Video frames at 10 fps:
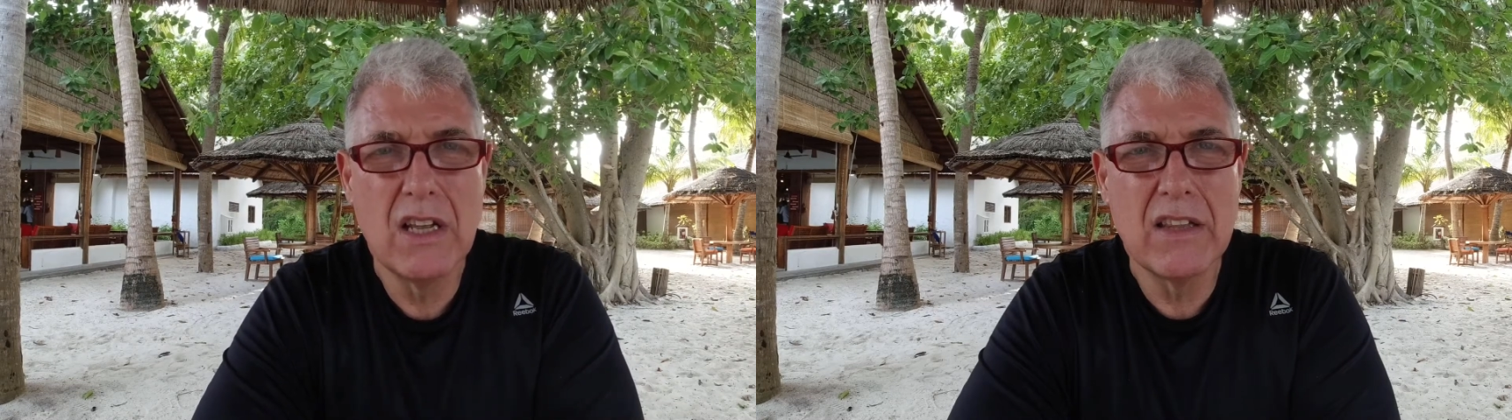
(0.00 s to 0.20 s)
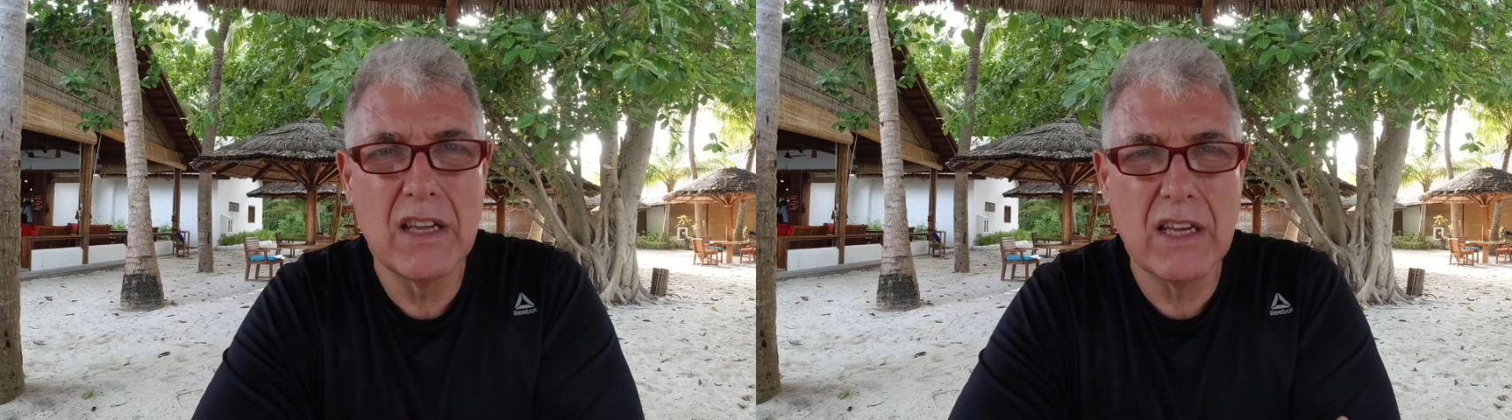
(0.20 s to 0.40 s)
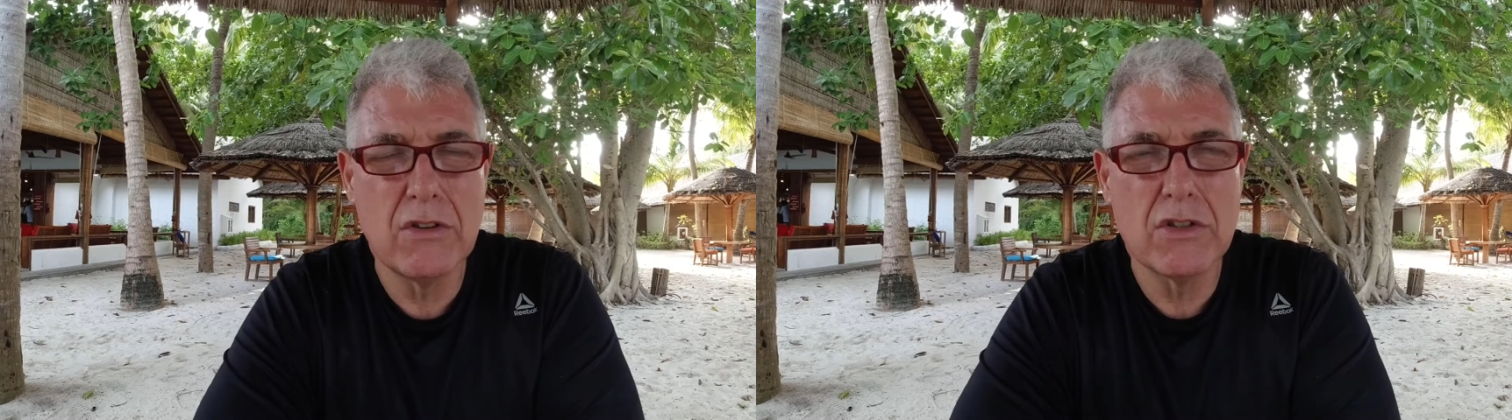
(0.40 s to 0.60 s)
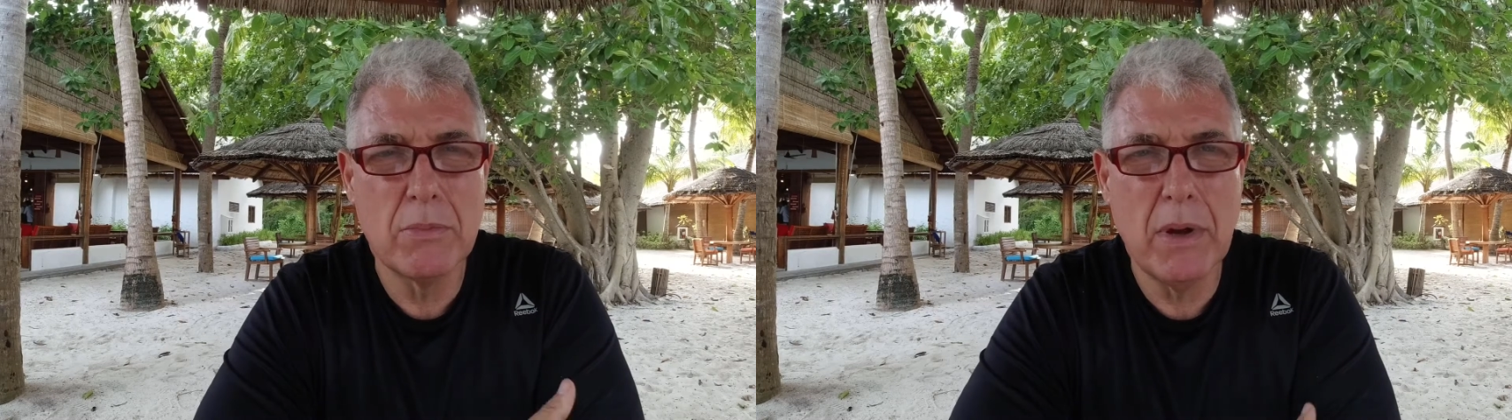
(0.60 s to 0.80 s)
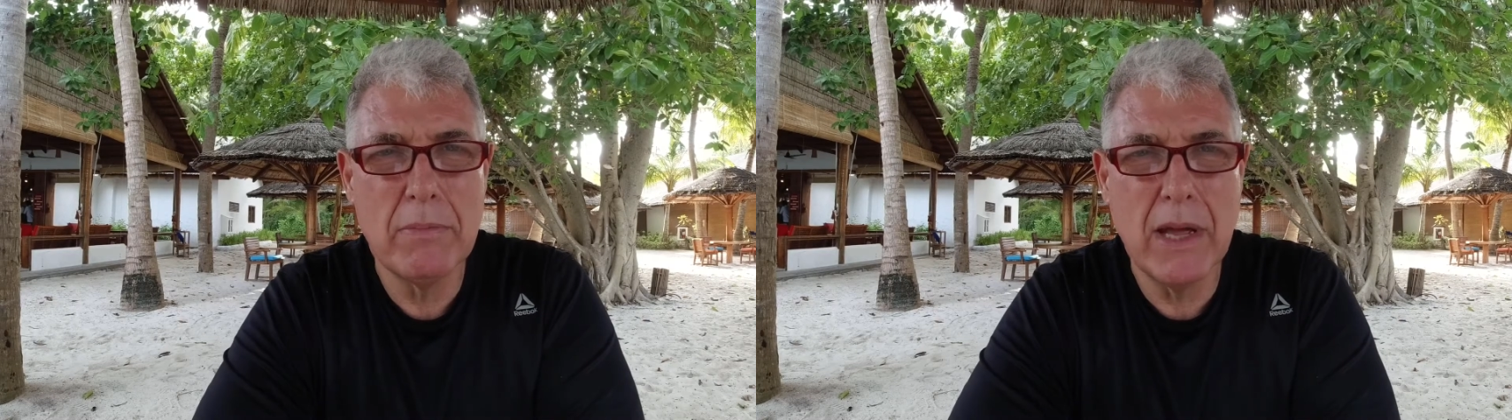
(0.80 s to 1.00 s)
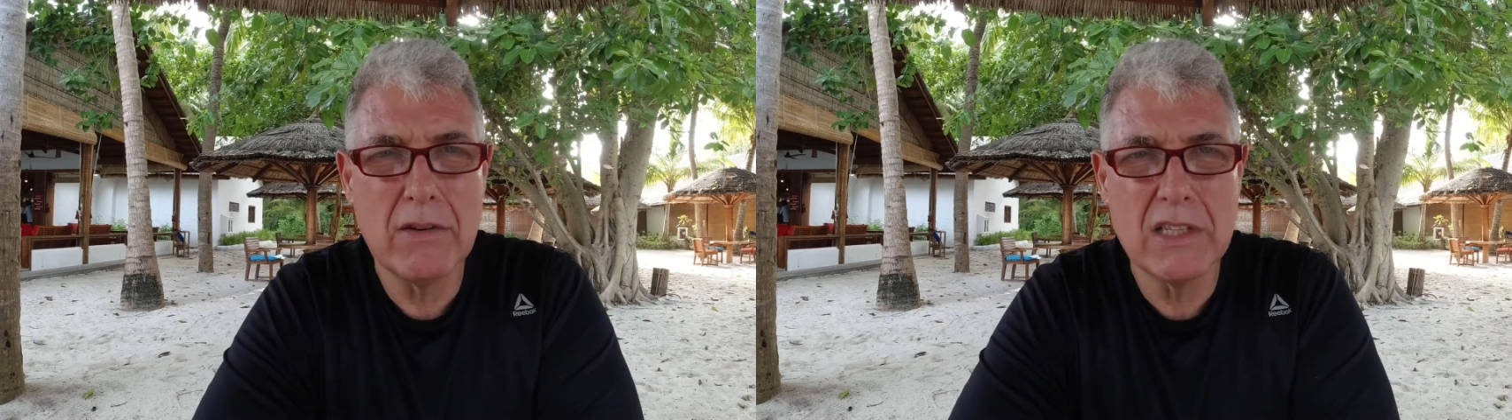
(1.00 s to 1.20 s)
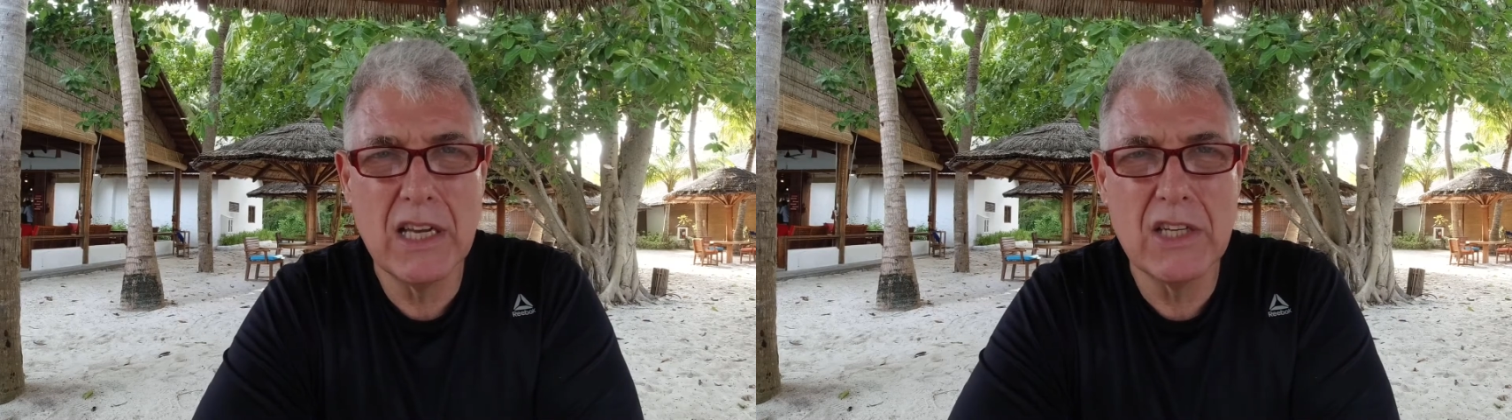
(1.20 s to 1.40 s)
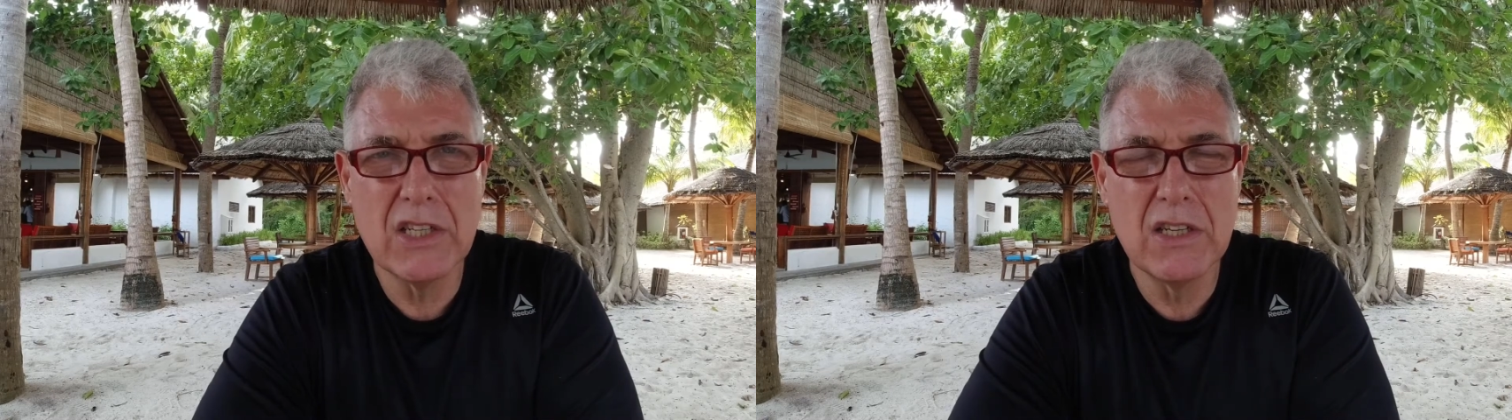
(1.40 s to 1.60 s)
that goes to a pump out
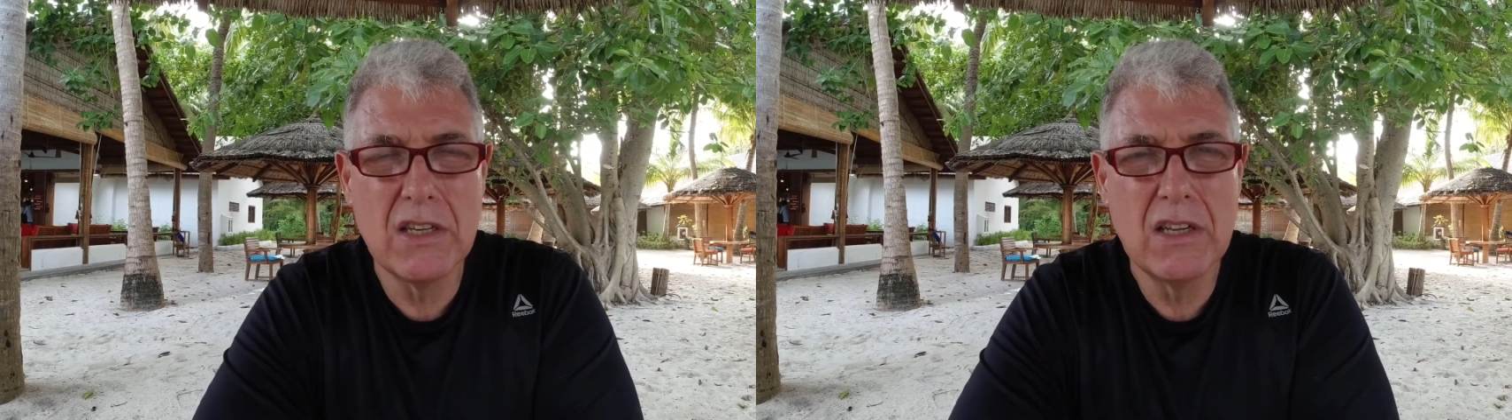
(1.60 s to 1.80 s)
station.